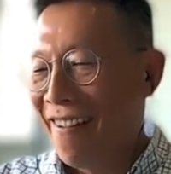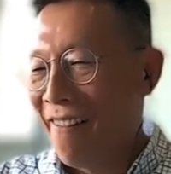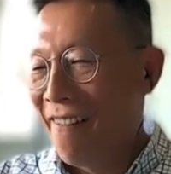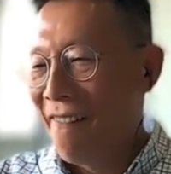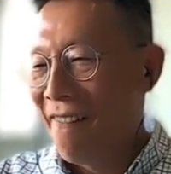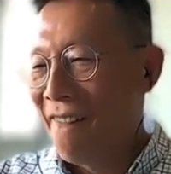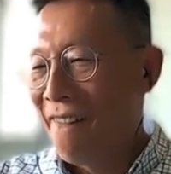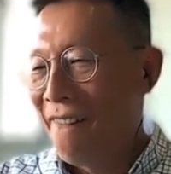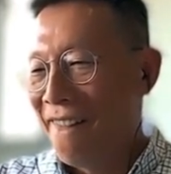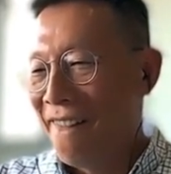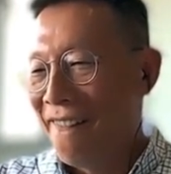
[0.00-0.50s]
and
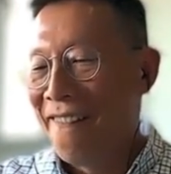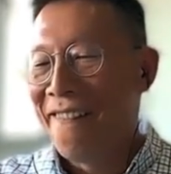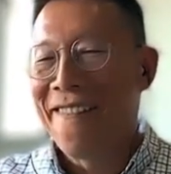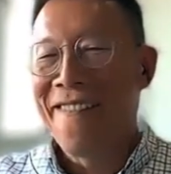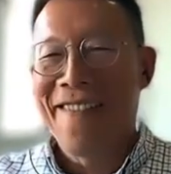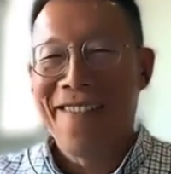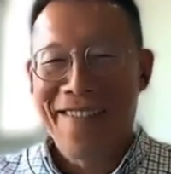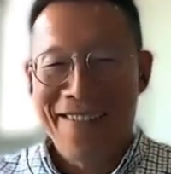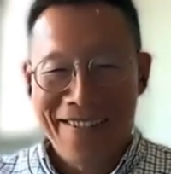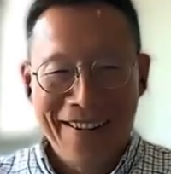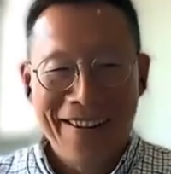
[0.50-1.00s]
that could
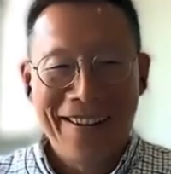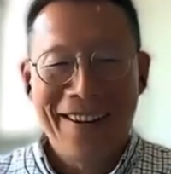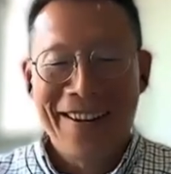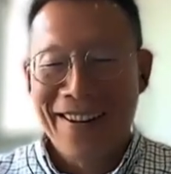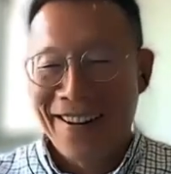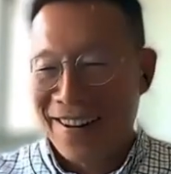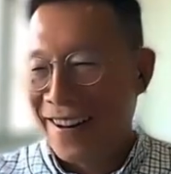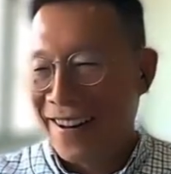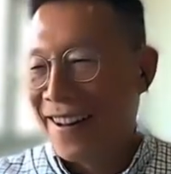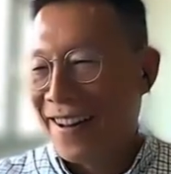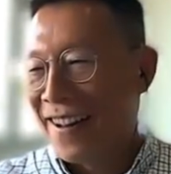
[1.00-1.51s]
give
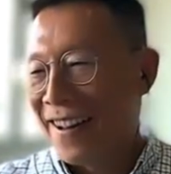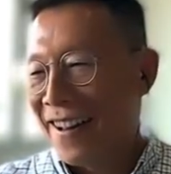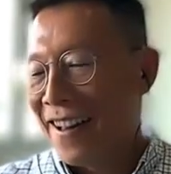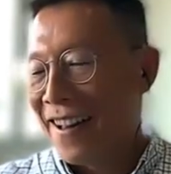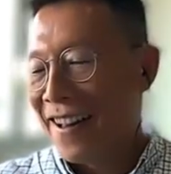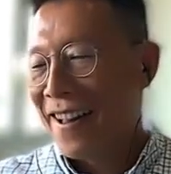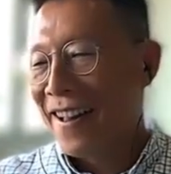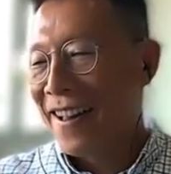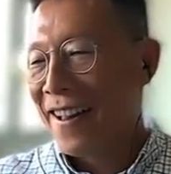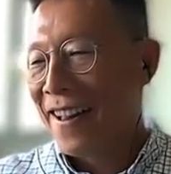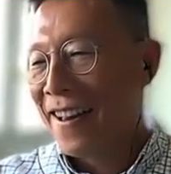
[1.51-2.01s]
you
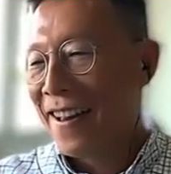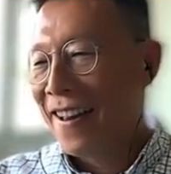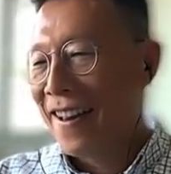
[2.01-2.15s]
some